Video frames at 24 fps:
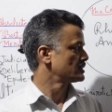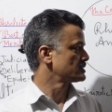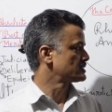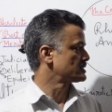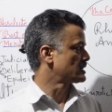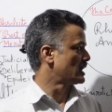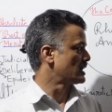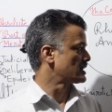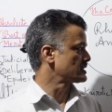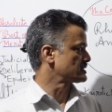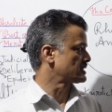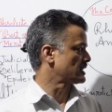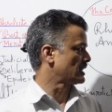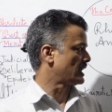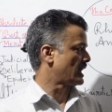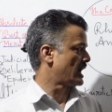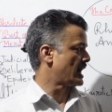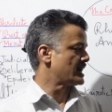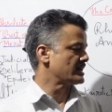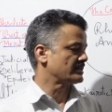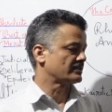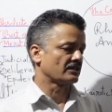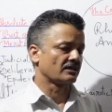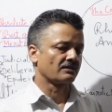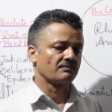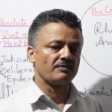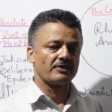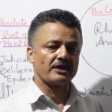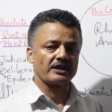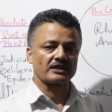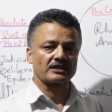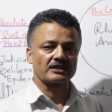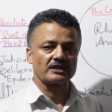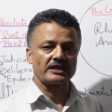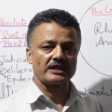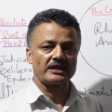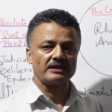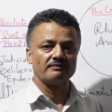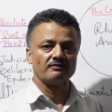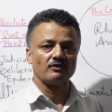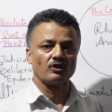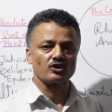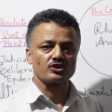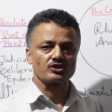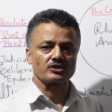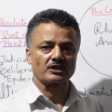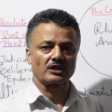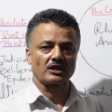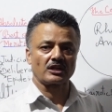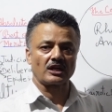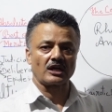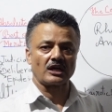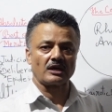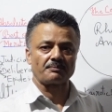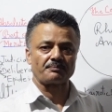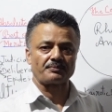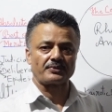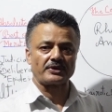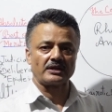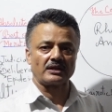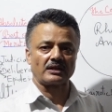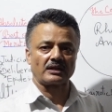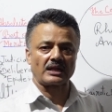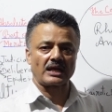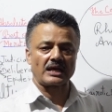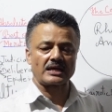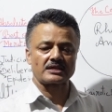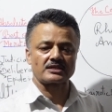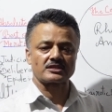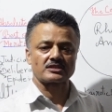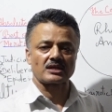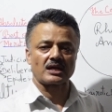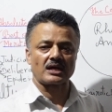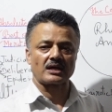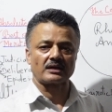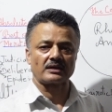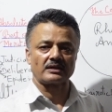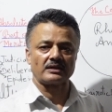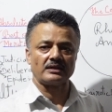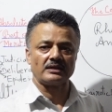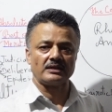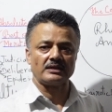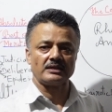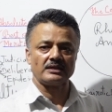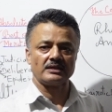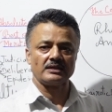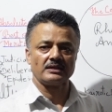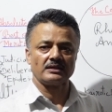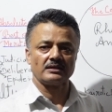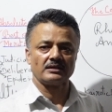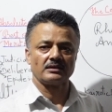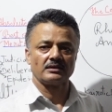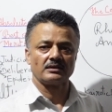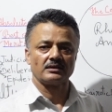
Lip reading: Does the writer make emotional appeal like Shangri-La?